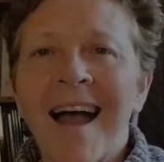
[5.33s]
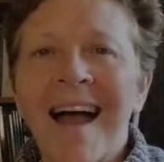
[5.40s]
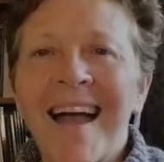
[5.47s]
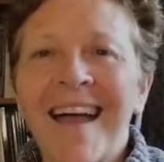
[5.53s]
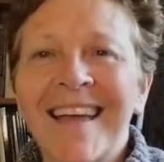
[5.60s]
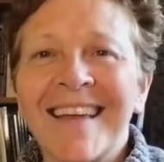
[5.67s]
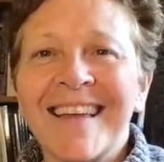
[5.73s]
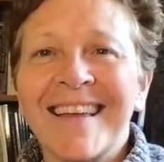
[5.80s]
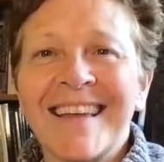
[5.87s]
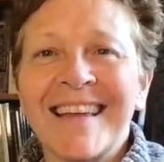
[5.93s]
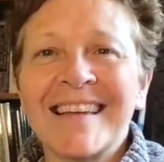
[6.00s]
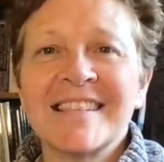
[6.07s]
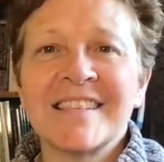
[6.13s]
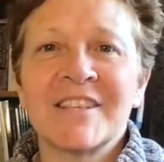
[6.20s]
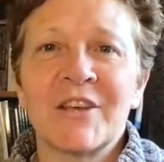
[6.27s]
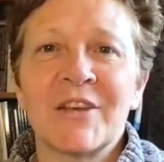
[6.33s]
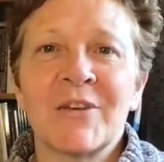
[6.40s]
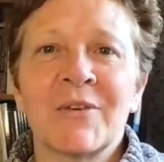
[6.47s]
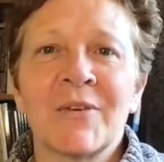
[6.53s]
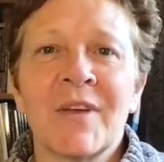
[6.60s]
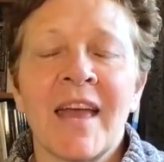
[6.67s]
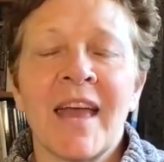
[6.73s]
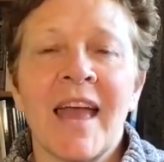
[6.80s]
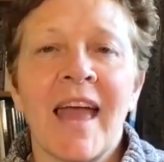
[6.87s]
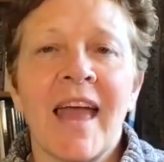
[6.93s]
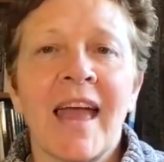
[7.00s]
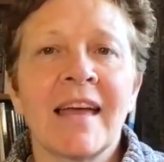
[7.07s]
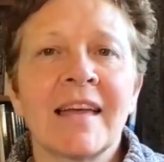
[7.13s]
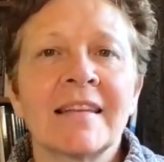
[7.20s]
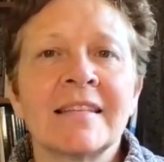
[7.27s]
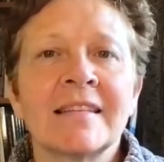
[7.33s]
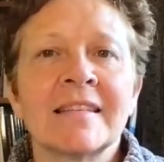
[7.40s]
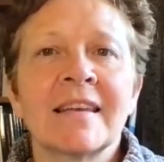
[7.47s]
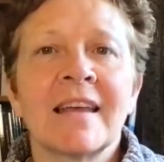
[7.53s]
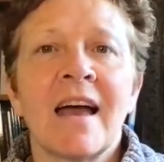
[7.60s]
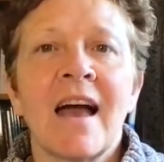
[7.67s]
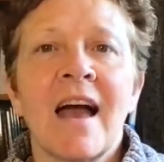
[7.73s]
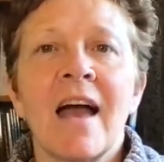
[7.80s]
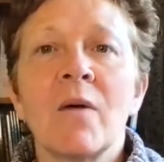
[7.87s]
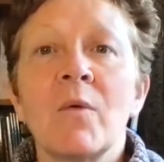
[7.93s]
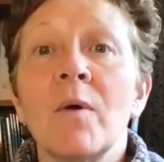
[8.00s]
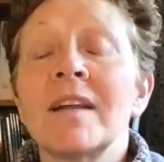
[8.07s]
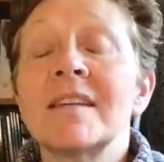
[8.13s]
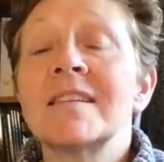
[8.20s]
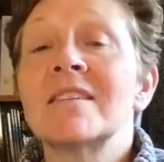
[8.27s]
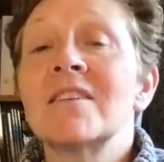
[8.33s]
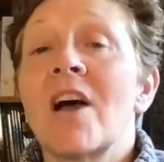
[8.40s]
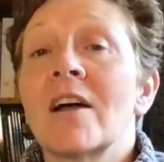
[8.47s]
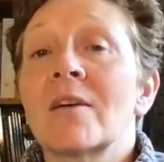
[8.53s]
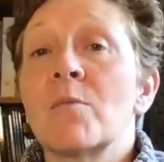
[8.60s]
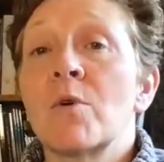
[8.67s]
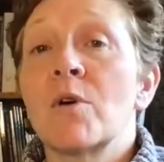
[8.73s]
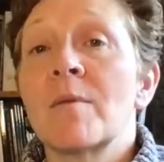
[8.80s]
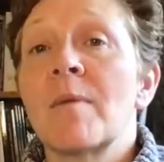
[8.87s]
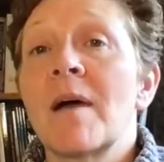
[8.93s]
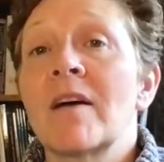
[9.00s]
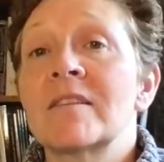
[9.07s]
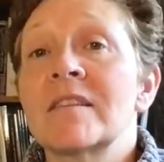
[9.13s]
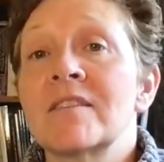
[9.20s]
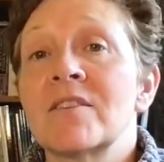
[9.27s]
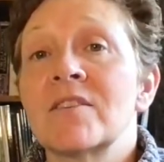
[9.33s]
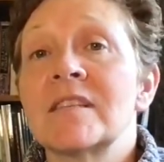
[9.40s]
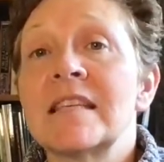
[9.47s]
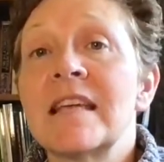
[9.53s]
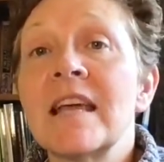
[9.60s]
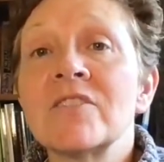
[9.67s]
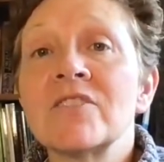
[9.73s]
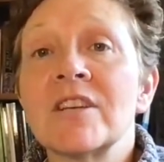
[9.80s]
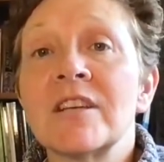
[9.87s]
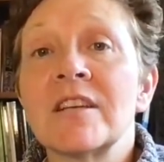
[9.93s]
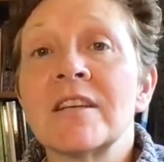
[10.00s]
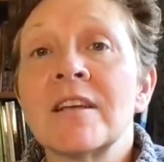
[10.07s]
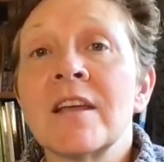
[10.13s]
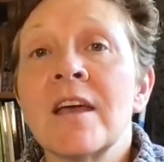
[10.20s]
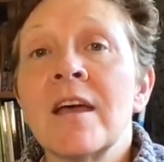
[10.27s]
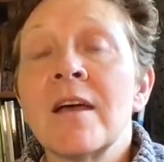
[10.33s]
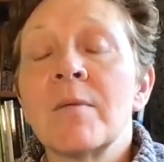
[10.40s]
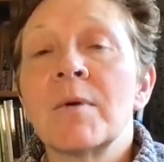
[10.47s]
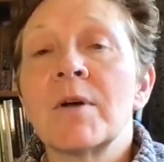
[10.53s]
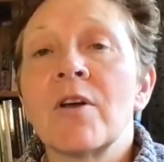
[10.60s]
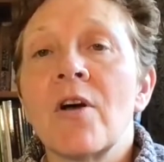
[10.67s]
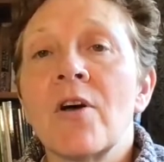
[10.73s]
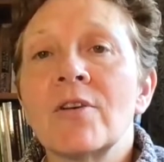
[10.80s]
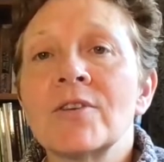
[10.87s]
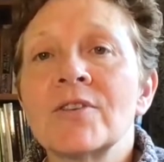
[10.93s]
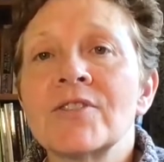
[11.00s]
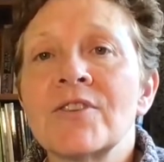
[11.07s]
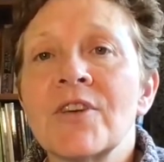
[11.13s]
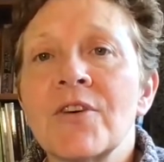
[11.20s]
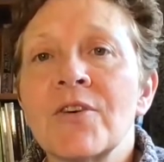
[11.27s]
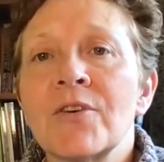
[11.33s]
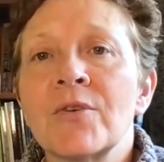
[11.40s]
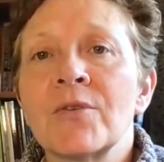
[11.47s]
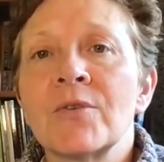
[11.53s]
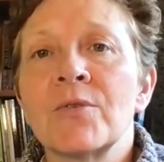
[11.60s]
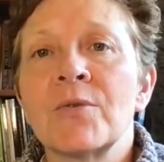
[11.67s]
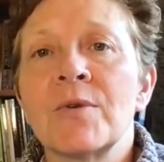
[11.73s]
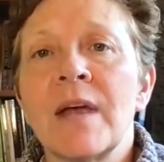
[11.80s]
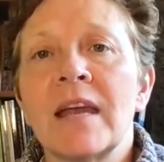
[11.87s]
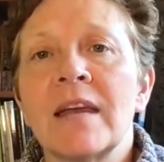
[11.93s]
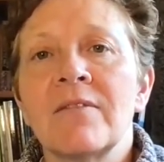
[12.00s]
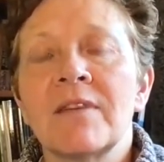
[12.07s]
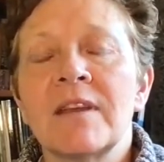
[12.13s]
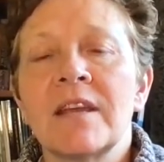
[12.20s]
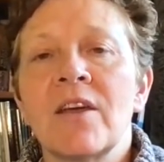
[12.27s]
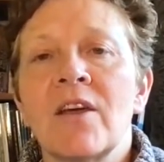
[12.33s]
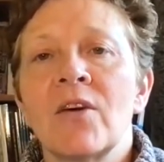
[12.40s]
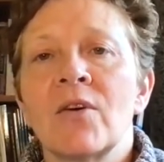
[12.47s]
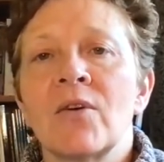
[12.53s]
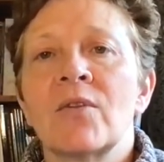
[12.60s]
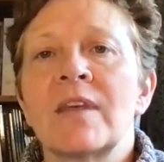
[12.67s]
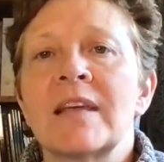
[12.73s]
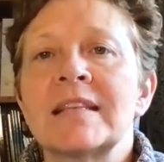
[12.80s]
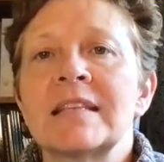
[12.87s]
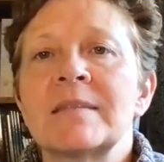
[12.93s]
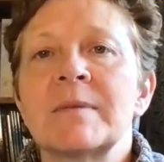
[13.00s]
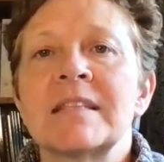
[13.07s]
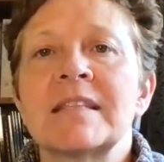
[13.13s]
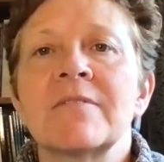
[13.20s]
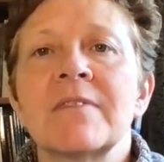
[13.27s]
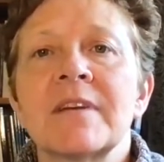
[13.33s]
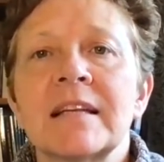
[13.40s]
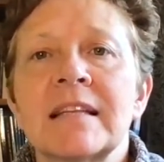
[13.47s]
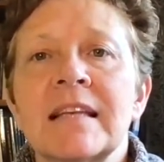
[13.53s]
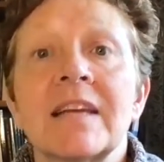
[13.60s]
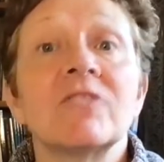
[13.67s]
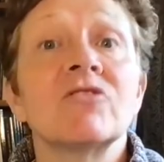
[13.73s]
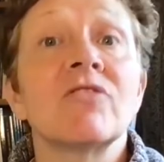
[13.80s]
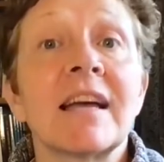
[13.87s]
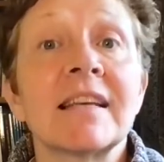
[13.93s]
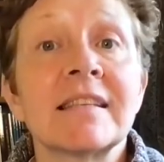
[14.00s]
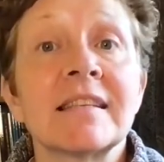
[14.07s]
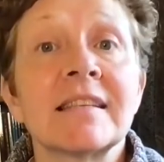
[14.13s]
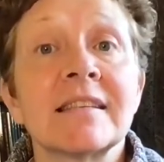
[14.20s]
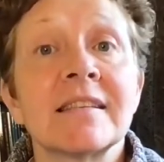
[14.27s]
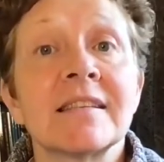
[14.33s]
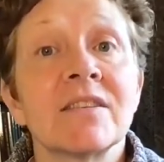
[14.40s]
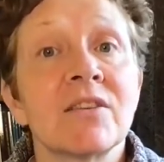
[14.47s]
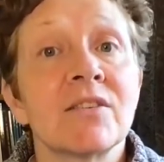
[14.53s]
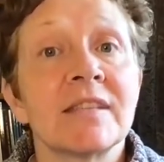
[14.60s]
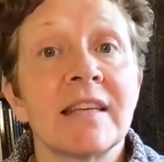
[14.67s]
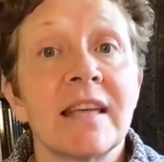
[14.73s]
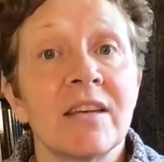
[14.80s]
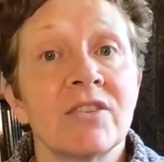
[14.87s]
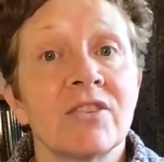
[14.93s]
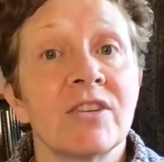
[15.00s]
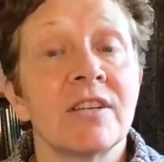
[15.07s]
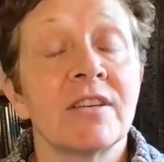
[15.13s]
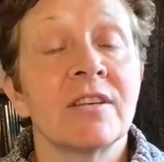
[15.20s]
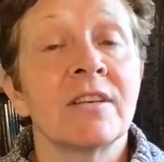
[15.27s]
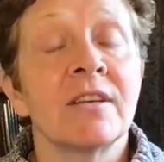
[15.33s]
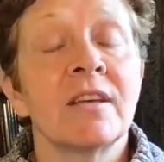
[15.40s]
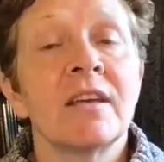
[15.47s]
Hi, it's Lou, and I wanted to talk more about dissociation, but also create a video that specifically addresses dissociation.